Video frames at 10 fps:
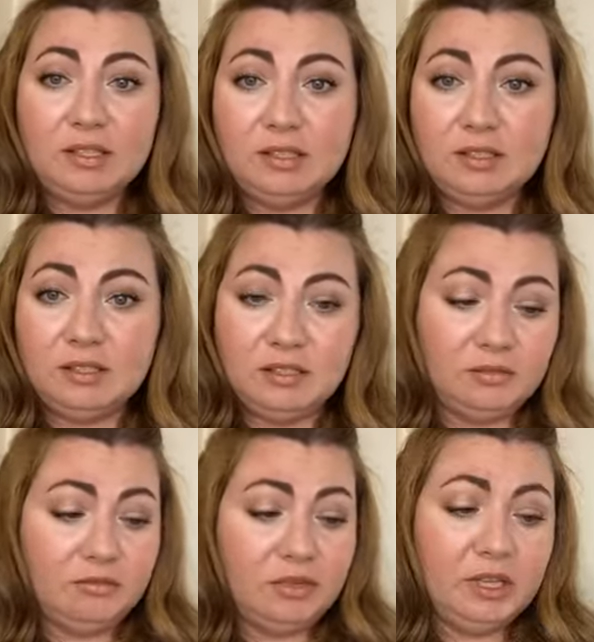It's
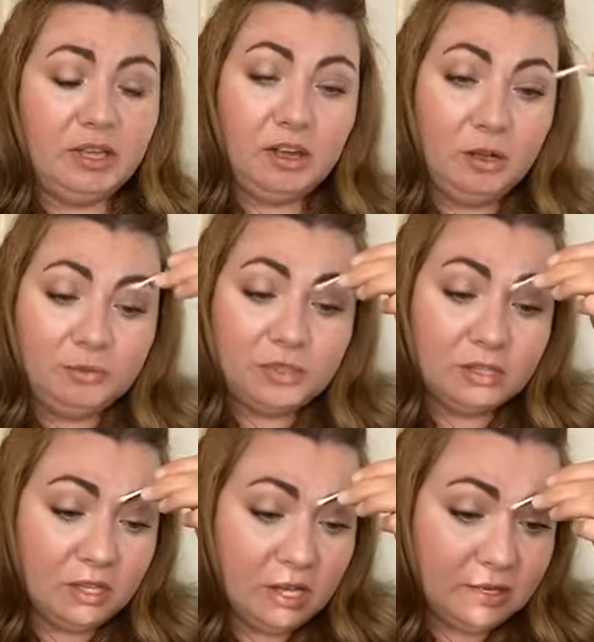just really helped a
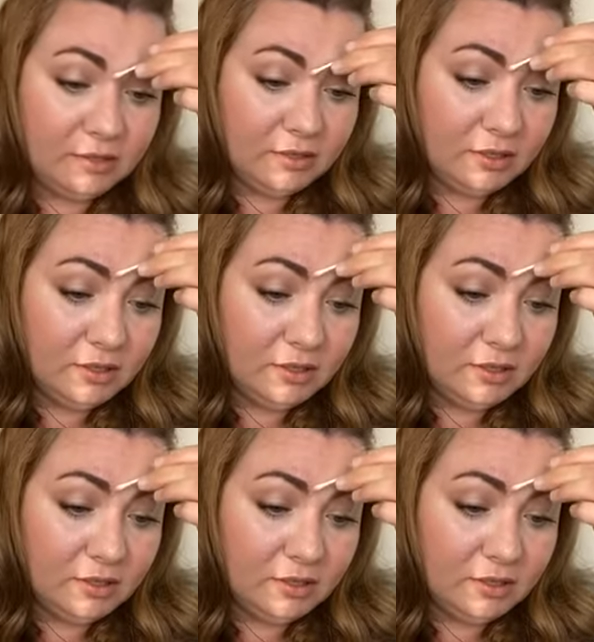lot,